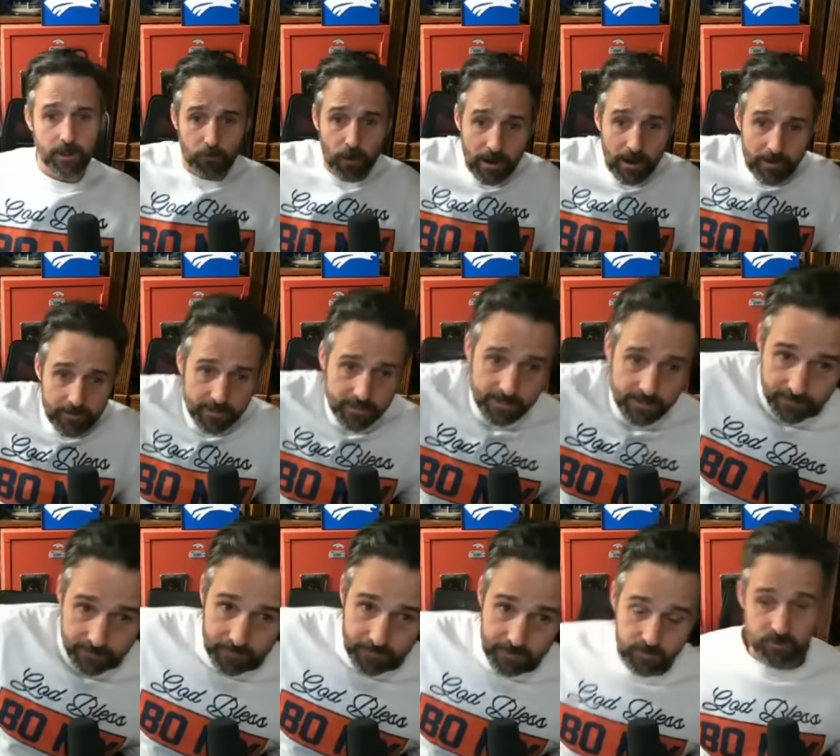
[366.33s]
The Ravens
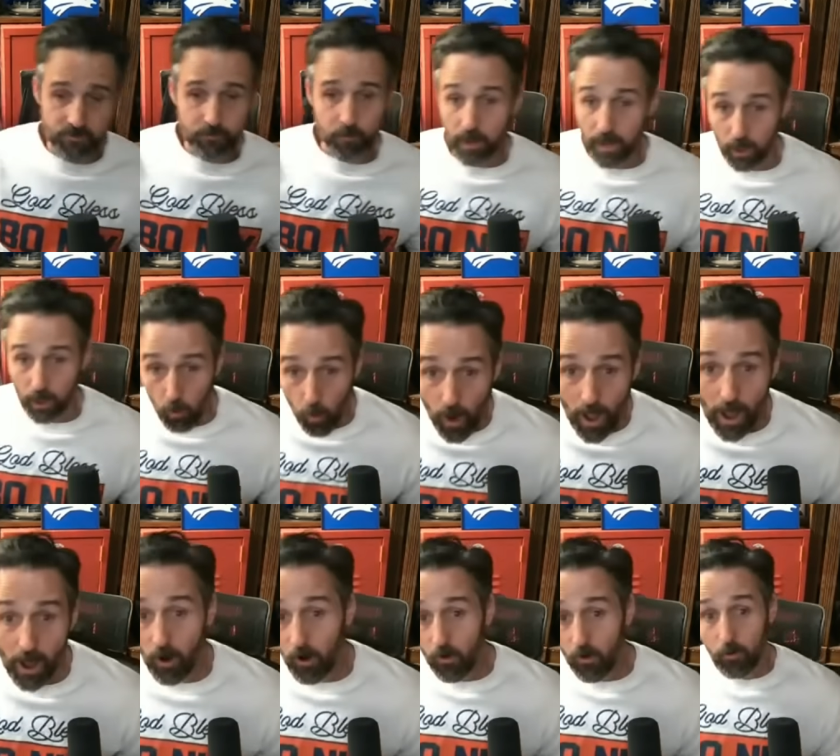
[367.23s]
defense was playing
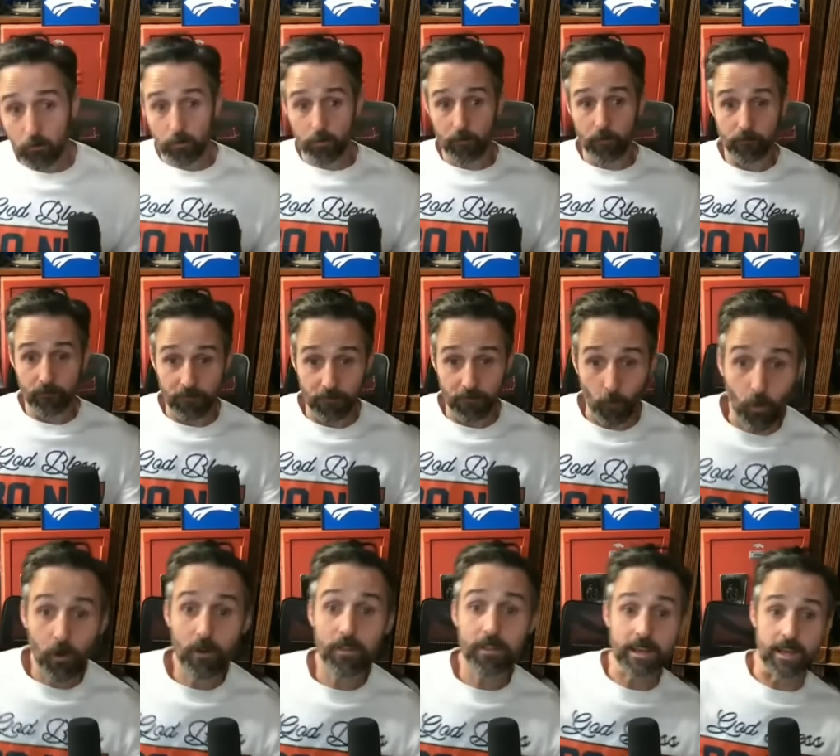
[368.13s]
well
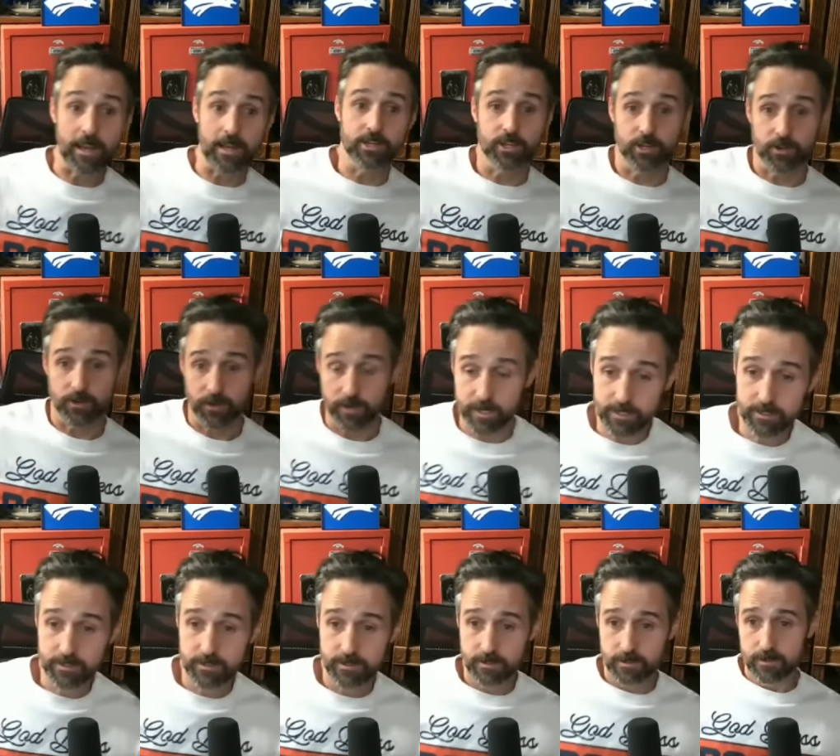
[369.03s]
before the injuries.